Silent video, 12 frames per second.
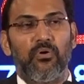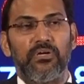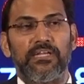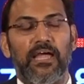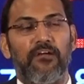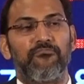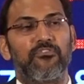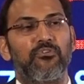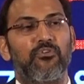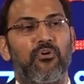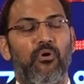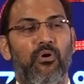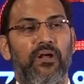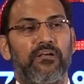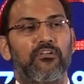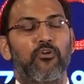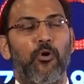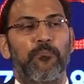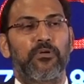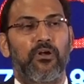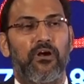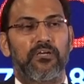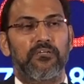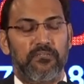don't have to go and
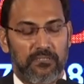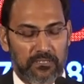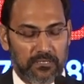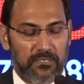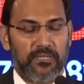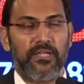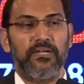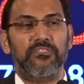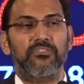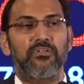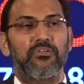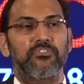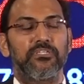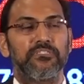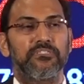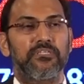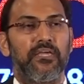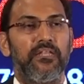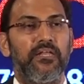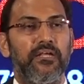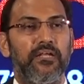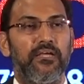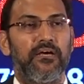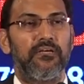globetrot. Create solutions in
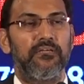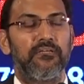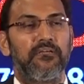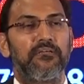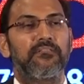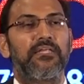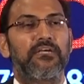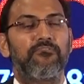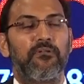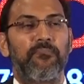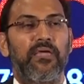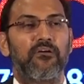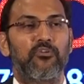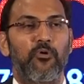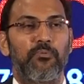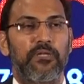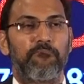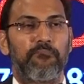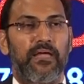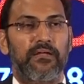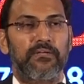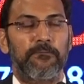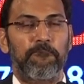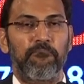India that will make a global impact.